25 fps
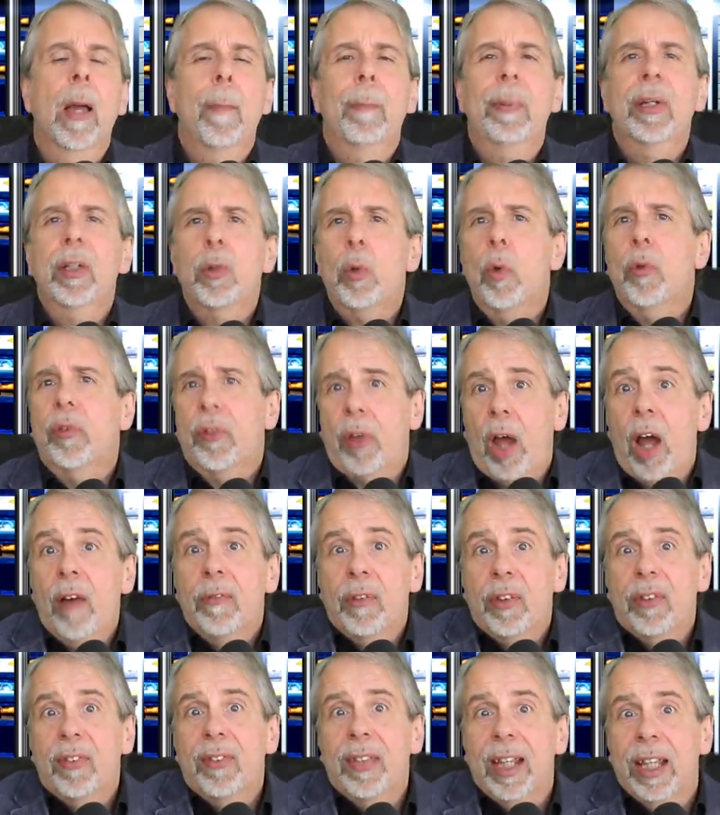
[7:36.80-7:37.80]
But of course,
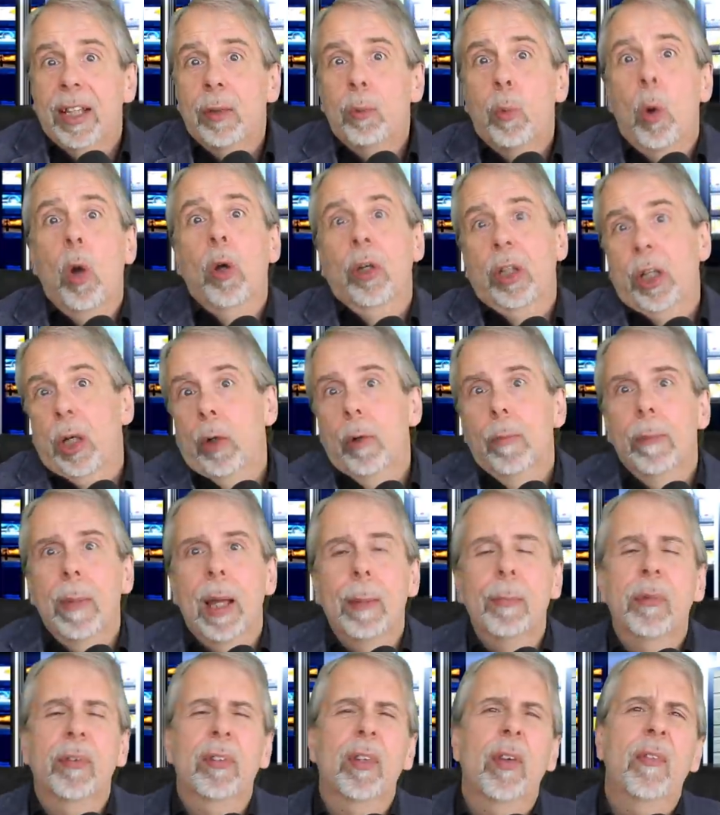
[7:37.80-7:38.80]
others did what cult
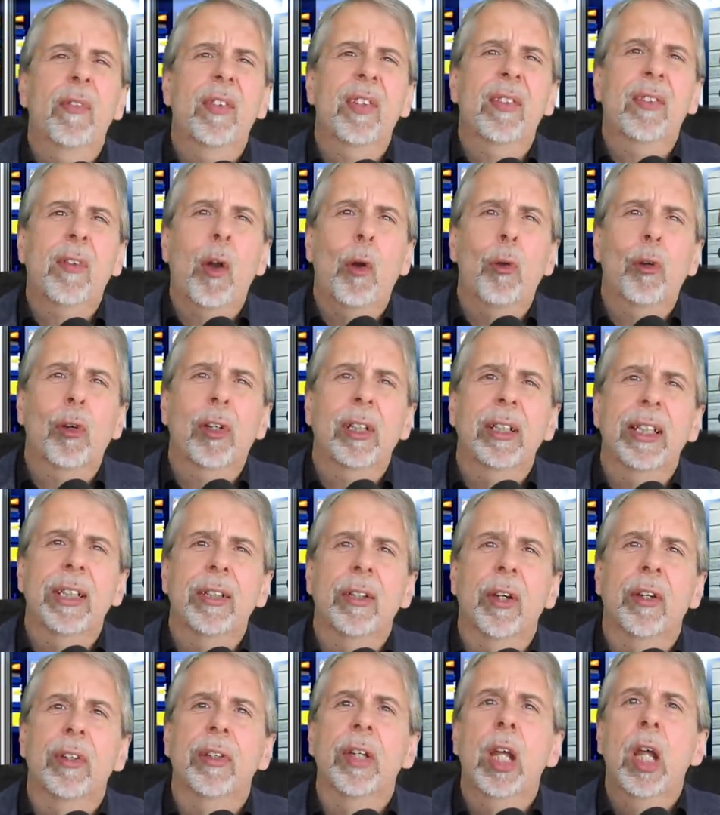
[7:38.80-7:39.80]
members have historically
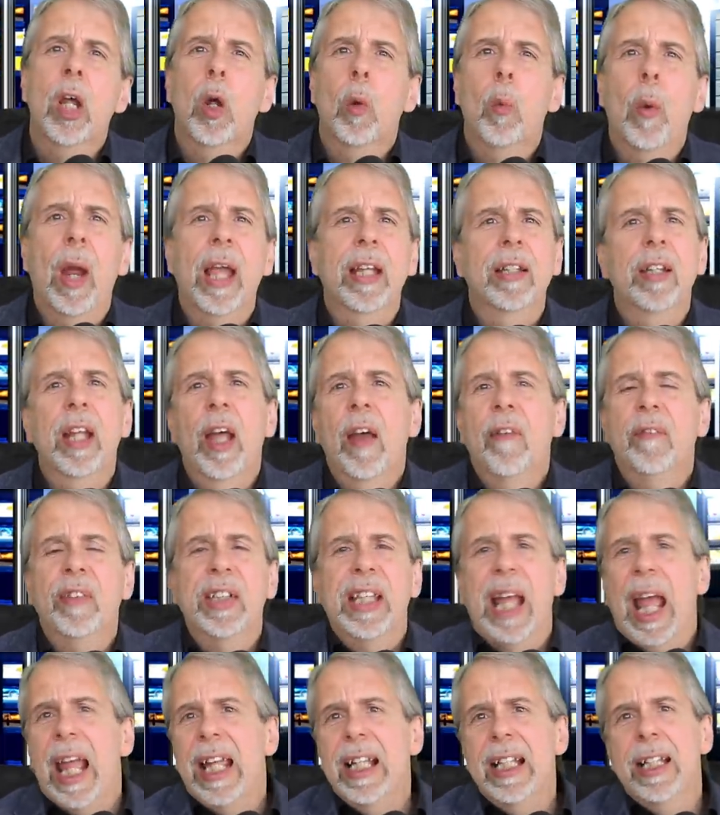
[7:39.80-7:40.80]
done when
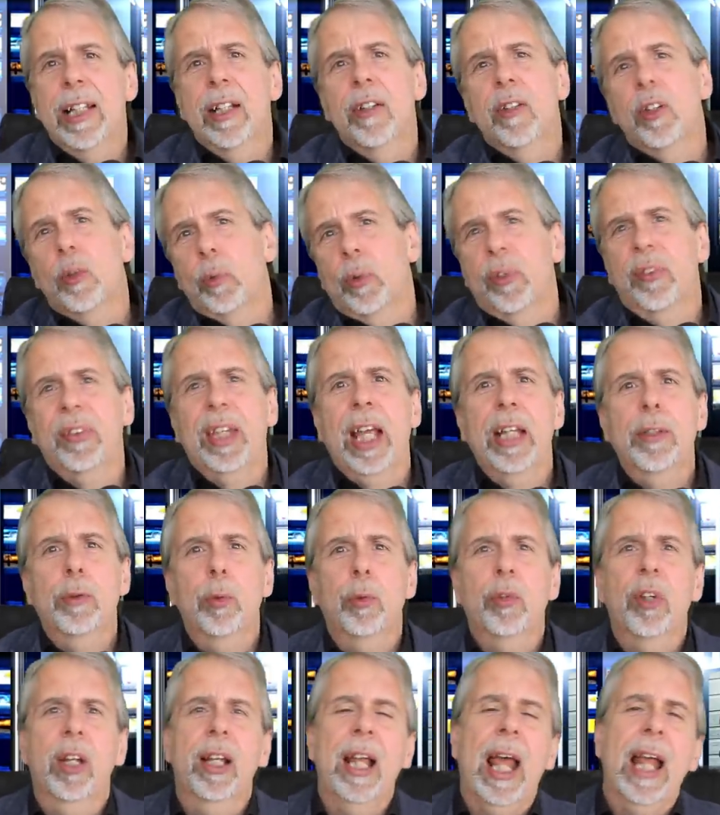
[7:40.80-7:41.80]
the aliens were
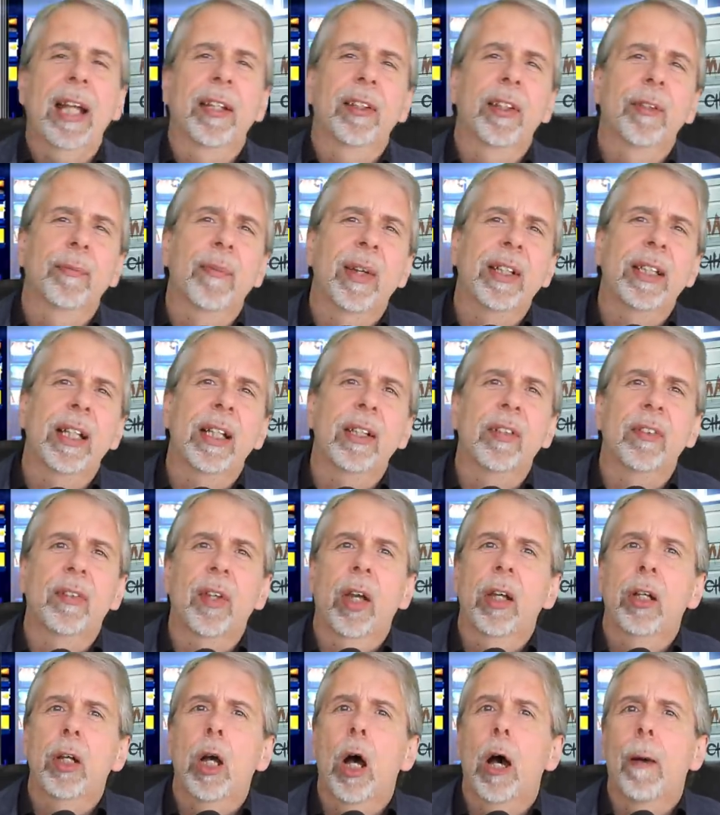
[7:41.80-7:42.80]
scheduled to land and they didn't
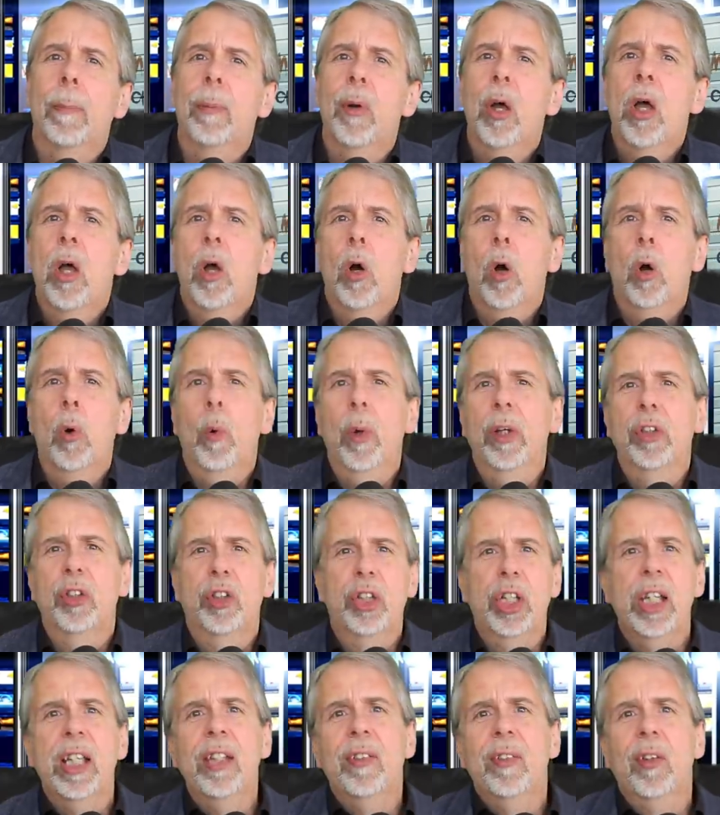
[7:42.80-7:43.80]
turn up, or when
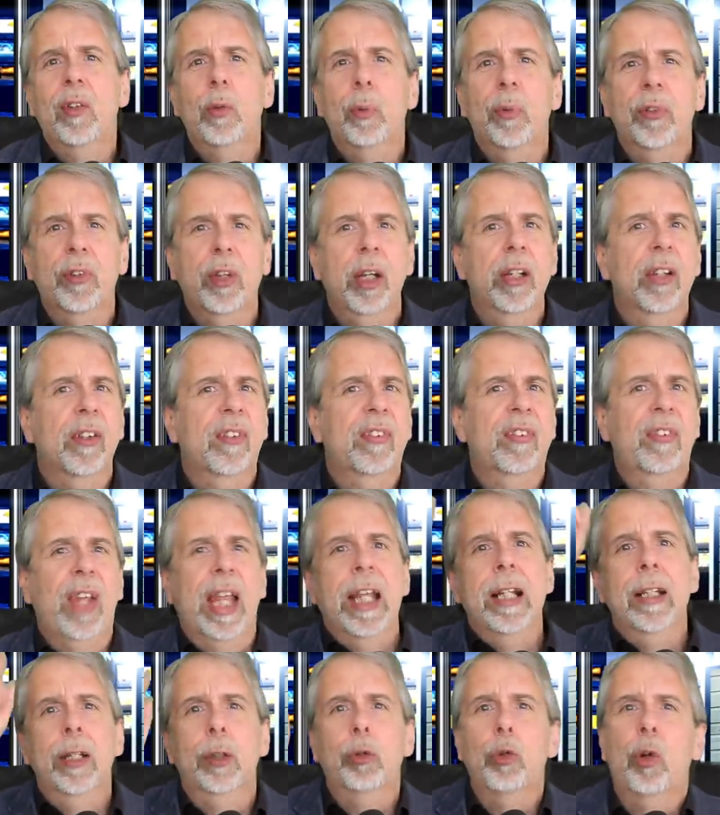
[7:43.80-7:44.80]
Jesus was going to
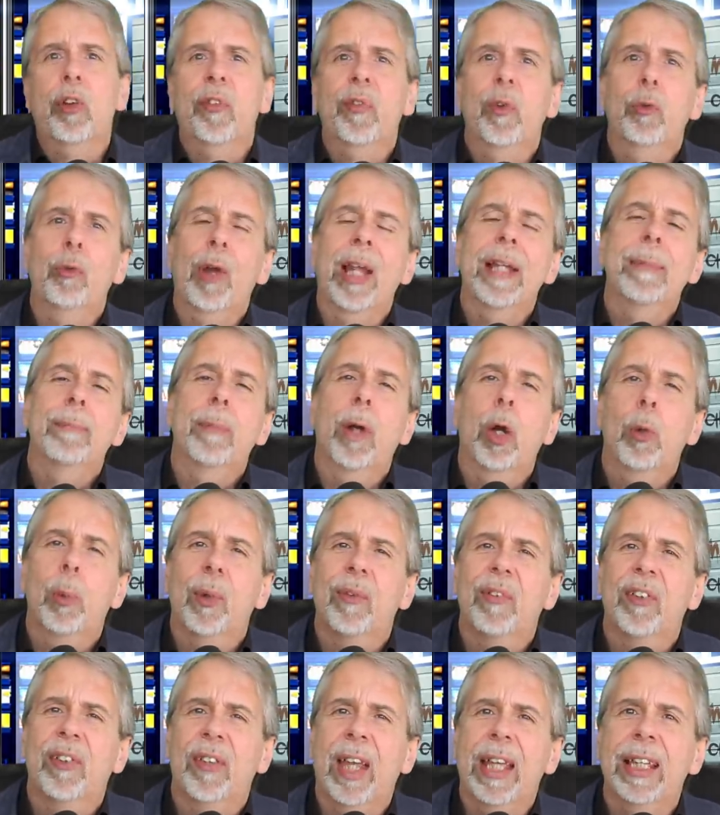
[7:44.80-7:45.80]
sail across the rainbow
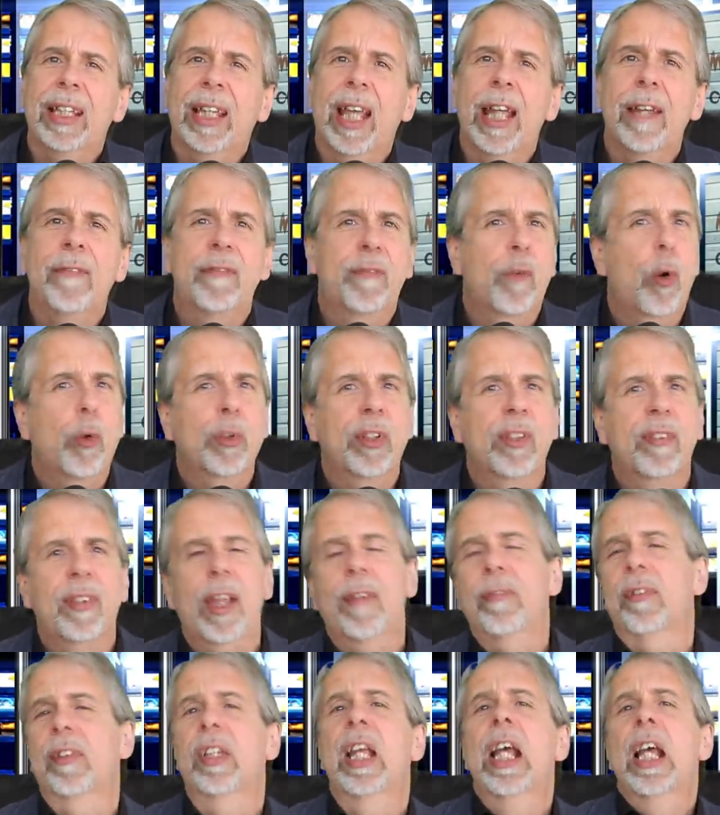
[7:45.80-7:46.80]
with his AK
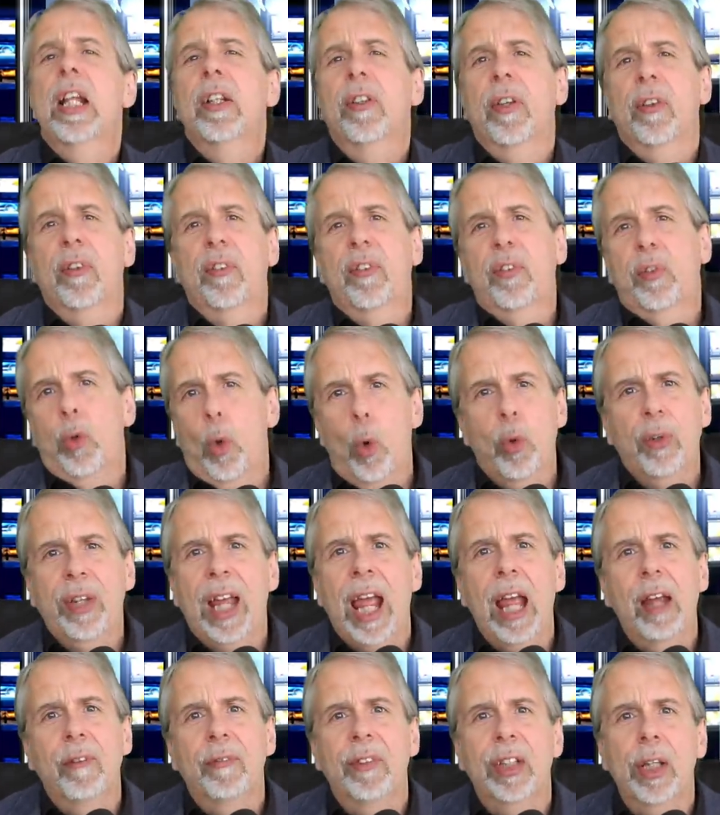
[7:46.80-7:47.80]
47 to sort
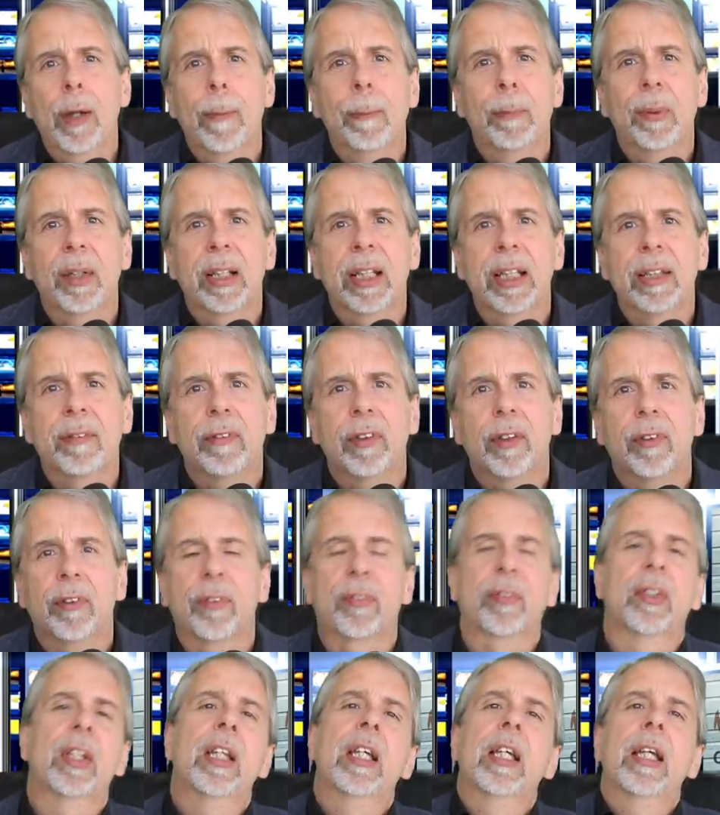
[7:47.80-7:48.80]
out the
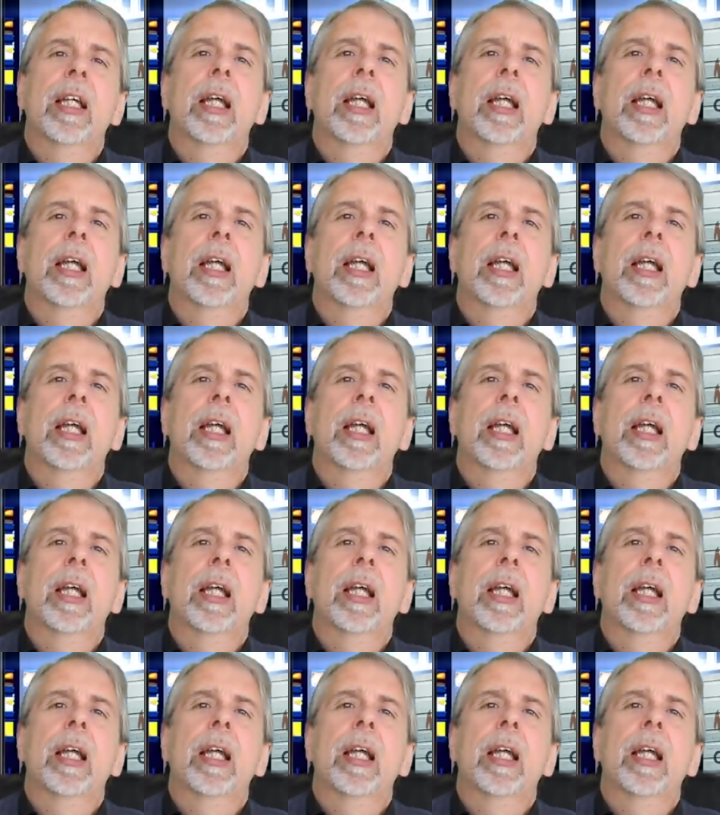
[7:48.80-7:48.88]
unbelievers.